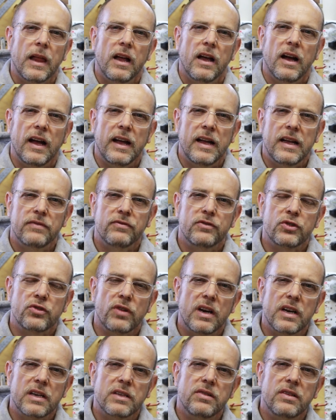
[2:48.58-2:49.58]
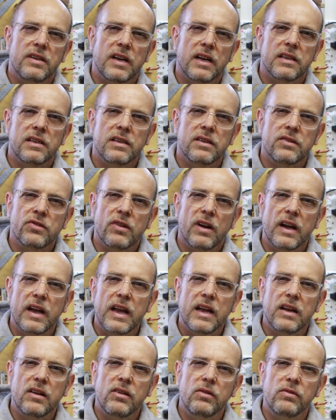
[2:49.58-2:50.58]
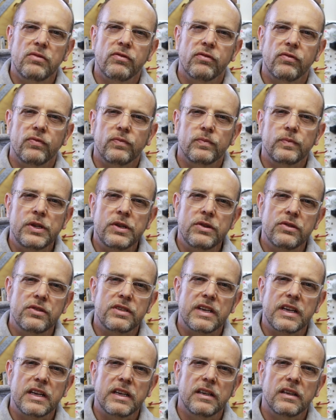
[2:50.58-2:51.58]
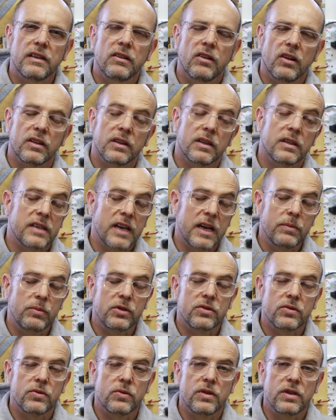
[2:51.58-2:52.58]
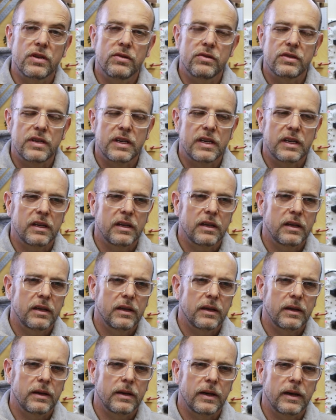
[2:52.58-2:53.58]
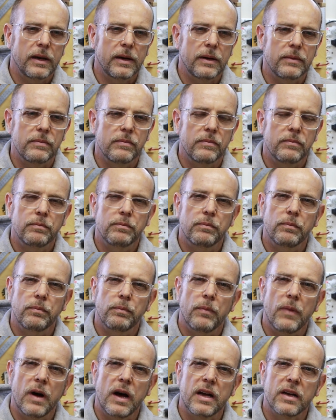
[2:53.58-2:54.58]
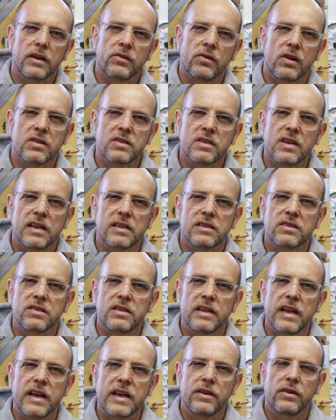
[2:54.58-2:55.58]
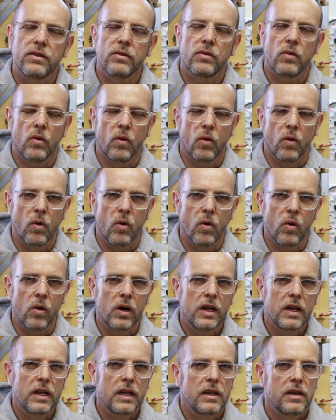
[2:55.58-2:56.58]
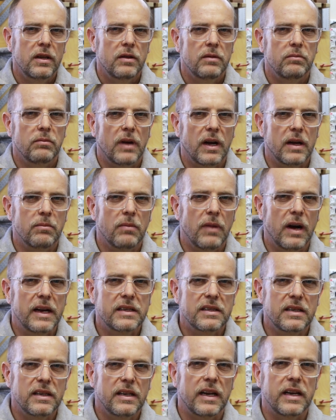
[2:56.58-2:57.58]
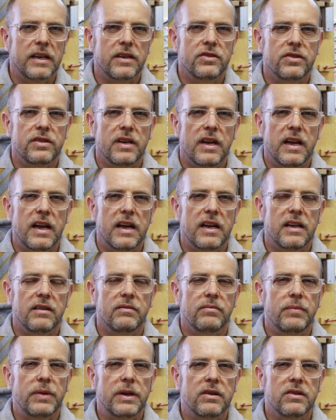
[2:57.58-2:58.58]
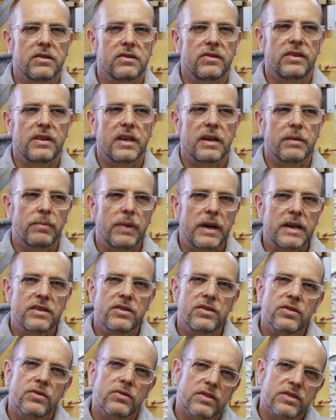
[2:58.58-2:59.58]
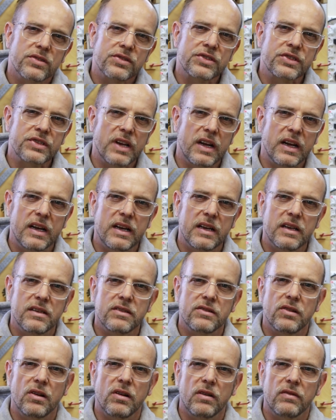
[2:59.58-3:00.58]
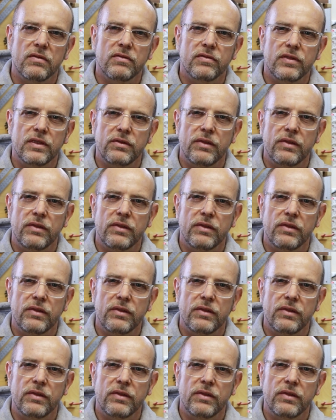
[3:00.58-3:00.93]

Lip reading: I have tried to cut the triangle using on the table saw using my crosscut sled or my miter gauge, and because of the capacity or the size of the